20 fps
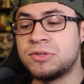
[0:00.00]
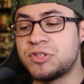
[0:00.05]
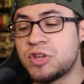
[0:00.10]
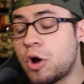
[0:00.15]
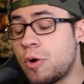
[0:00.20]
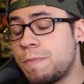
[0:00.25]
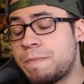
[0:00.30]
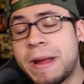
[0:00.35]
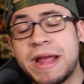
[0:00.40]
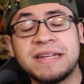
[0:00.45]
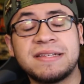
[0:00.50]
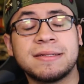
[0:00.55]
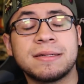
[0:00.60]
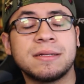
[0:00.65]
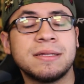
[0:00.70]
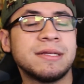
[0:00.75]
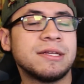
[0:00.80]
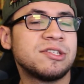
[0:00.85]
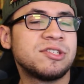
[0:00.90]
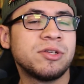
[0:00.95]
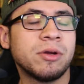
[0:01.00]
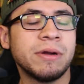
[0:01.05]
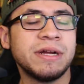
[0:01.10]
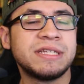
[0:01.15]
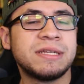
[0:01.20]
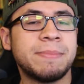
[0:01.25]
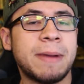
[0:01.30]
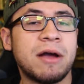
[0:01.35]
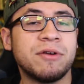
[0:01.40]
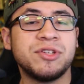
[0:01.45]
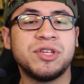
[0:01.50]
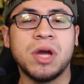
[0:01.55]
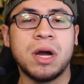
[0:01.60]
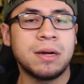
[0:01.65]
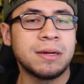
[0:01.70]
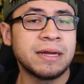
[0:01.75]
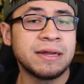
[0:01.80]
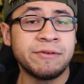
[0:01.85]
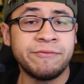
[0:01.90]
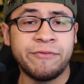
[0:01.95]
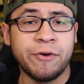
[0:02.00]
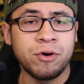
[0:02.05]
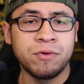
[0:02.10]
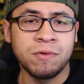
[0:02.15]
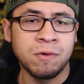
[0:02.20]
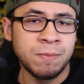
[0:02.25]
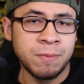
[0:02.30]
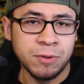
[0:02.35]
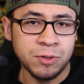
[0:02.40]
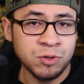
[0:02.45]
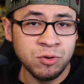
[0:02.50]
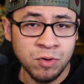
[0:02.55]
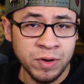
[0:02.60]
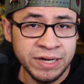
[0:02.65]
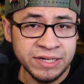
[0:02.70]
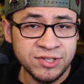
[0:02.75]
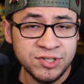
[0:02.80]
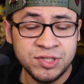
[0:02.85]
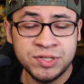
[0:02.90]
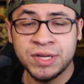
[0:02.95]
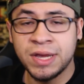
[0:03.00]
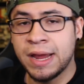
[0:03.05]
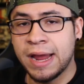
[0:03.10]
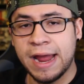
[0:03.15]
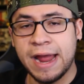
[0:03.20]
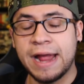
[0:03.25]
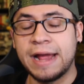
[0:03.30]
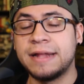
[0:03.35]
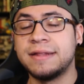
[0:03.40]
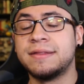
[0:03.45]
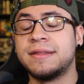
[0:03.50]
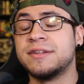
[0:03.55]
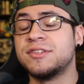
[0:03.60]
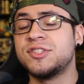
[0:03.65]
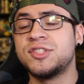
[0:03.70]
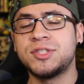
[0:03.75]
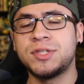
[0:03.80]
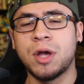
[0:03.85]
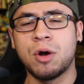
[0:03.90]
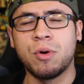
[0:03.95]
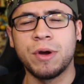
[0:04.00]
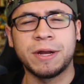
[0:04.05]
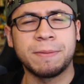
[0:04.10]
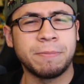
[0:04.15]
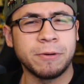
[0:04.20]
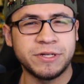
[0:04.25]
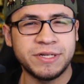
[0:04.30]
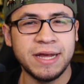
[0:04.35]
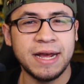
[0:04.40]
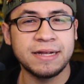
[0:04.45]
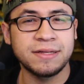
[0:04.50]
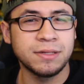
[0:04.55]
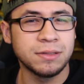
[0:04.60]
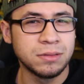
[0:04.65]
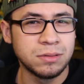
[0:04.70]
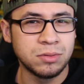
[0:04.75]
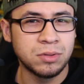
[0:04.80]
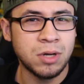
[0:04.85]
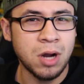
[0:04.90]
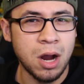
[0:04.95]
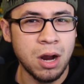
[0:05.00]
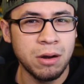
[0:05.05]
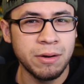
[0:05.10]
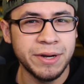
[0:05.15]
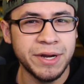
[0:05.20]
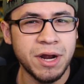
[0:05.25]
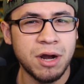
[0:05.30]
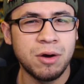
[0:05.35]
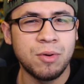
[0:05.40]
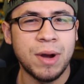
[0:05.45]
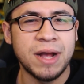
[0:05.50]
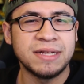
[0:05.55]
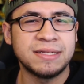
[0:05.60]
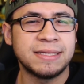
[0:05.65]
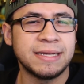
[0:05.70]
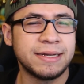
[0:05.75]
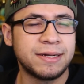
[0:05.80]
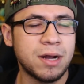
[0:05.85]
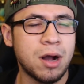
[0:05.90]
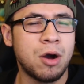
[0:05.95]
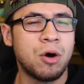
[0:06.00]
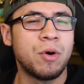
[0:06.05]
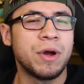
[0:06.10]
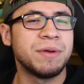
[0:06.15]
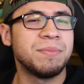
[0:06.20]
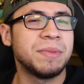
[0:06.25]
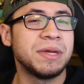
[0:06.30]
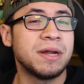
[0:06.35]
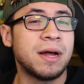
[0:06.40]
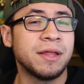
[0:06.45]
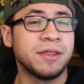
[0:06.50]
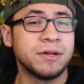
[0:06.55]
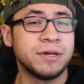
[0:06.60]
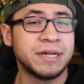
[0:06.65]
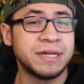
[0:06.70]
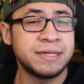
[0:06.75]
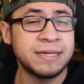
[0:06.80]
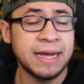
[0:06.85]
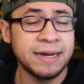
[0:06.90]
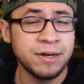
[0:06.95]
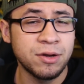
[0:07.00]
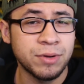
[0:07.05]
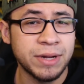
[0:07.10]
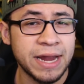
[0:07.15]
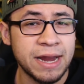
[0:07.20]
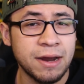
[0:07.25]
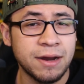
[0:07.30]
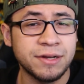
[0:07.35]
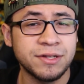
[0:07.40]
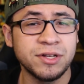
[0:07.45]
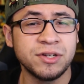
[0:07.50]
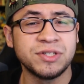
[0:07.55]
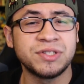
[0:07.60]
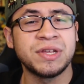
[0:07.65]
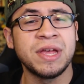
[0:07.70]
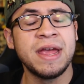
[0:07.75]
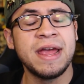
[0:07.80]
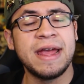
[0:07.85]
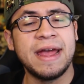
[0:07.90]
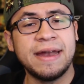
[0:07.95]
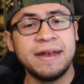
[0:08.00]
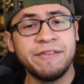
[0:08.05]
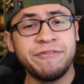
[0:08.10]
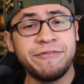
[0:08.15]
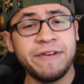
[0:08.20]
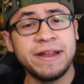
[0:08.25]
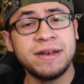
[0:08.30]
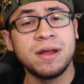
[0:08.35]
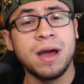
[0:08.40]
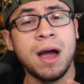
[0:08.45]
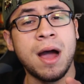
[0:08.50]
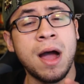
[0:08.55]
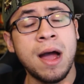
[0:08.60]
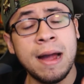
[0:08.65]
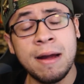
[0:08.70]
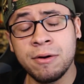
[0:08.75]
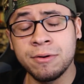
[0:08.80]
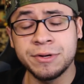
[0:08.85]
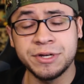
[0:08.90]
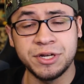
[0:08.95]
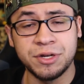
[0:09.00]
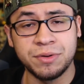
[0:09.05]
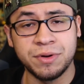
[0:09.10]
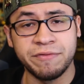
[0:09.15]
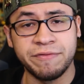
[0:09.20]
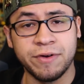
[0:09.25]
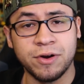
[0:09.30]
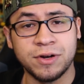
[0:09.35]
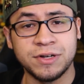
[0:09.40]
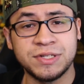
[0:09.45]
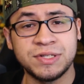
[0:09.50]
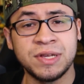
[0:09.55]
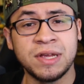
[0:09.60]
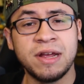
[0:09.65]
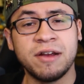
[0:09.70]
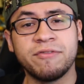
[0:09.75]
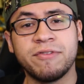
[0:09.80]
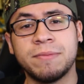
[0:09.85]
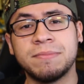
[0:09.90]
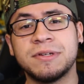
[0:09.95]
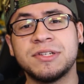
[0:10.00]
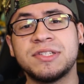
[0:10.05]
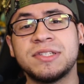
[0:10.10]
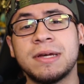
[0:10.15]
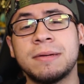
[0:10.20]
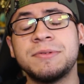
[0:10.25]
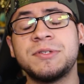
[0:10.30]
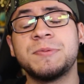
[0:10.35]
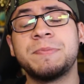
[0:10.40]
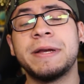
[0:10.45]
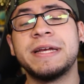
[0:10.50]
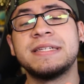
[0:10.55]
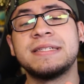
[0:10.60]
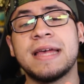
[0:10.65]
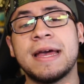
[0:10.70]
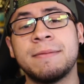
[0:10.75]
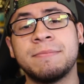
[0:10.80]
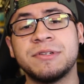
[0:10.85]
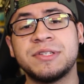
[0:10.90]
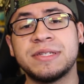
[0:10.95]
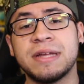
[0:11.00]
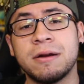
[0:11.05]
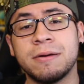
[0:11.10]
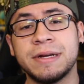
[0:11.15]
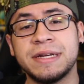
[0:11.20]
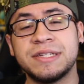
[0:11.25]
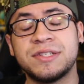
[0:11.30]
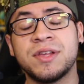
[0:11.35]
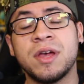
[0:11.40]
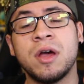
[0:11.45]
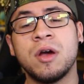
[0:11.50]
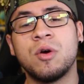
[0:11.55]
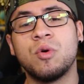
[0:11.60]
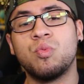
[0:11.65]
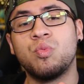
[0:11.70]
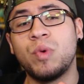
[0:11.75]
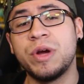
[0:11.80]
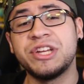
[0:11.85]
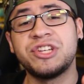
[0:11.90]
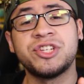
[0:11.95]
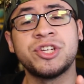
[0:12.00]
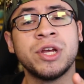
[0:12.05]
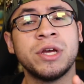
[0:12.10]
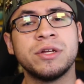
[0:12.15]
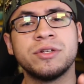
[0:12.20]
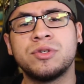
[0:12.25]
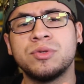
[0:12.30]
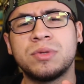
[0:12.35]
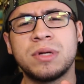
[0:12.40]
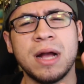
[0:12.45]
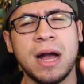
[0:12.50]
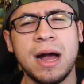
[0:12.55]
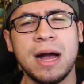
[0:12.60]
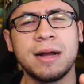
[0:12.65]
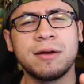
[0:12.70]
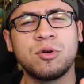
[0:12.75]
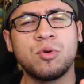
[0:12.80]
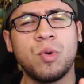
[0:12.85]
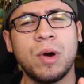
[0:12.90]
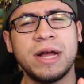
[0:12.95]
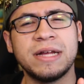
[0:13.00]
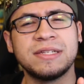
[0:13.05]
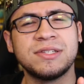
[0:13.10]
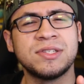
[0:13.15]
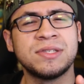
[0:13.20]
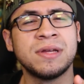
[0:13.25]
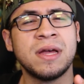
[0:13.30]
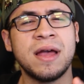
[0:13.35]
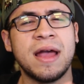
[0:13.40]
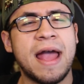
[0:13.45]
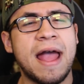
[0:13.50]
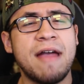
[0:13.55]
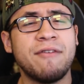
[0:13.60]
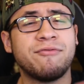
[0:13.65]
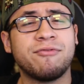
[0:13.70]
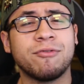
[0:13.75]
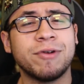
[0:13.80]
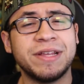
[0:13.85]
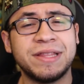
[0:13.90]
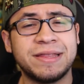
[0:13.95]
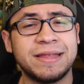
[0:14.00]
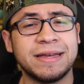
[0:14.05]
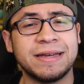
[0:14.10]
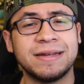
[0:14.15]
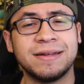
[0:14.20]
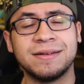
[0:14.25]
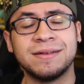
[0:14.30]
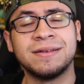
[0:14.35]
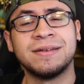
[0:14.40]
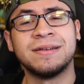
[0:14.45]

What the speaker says: So basically the story is about young and vulnerable Chris and the stoic protector Lucario as they go and meet other Nintendo characters and defend our universe from the subspace emissaries' wish to conquest everything.